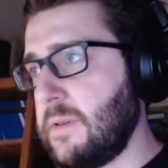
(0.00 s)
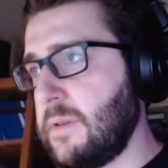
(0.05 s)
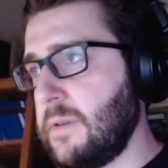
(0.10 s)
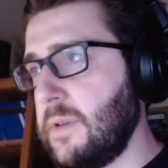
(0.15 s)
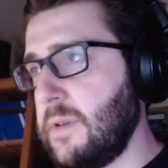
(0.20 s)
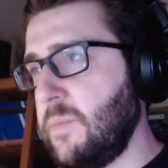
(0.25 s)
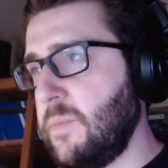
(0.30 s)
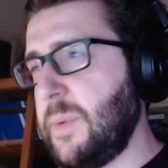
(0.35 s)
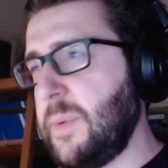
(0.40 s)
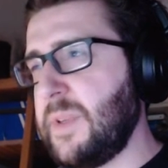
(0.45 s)

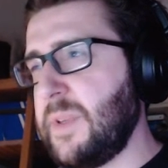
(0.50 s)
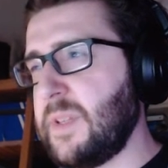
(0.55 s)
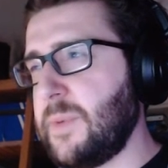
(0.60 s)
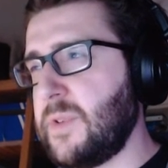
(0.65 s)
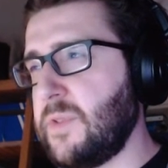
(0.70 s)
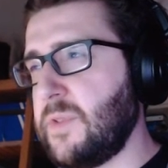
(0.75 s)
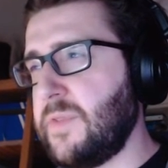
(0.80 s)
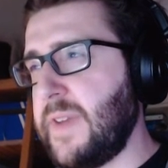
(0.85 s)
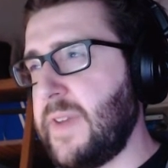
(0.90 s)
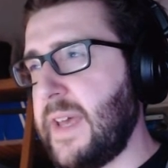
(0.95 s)
Maybe it's a bit
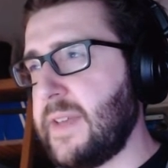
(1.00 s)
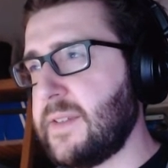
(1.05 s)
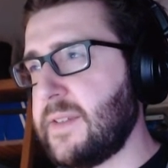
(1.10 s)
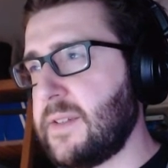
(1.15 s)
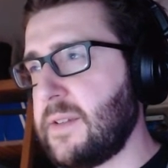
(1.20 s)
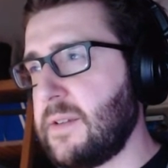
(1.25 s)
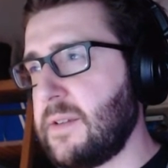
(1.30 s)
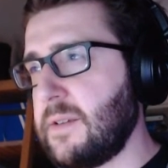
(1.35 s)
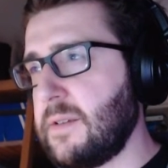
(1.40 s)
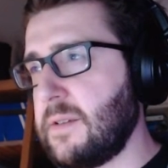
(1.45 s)
too fast.
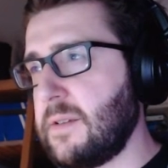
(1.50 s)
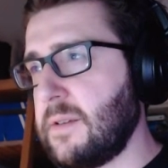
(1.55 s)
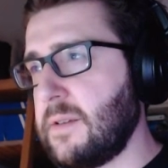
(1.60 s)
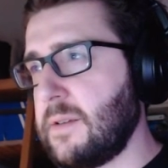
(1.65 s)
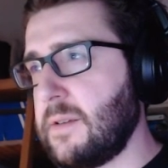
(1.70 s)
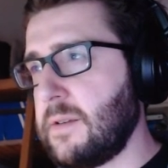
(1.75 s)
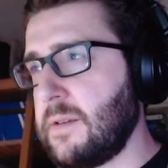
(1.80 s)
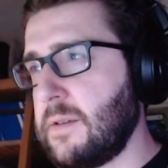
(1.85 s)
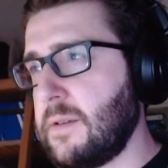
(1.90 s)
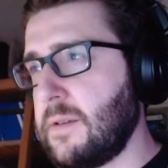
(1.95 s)

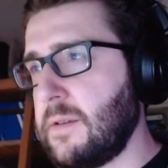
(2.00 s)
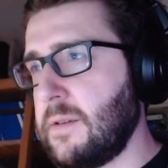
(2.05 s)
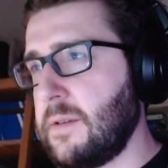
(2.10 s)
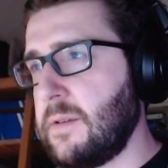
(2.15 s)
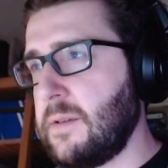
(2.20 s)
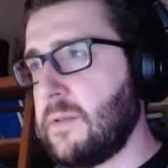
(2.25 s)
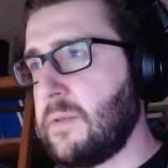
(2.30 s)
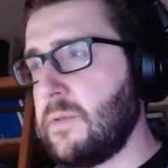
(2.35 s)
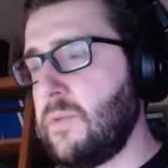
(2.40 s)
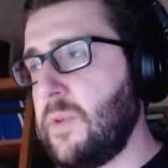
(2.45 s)

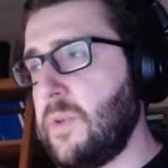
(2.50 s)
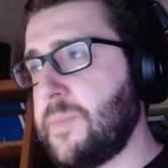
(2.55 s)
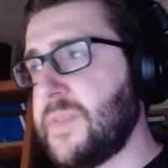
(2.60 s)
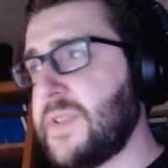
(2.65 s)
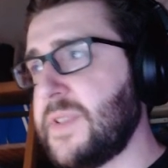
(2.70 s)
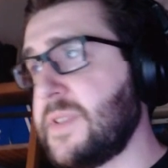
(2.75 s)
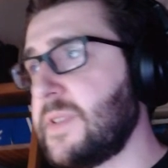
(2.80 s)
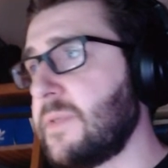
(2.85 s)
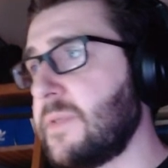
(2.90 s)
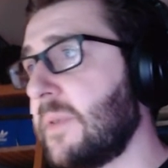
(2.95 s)

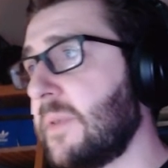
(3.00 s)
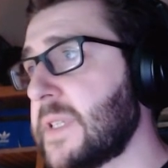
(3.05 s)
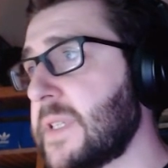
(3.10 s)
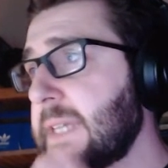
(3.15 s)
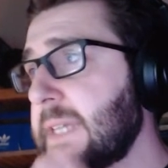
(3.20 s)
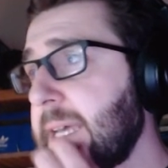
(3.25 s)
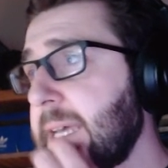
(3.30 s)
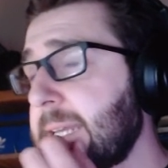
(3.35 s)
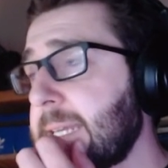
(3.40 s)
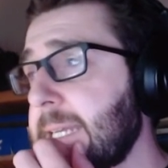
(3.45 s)
Whoops, what's
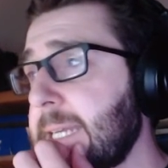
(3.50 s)
that?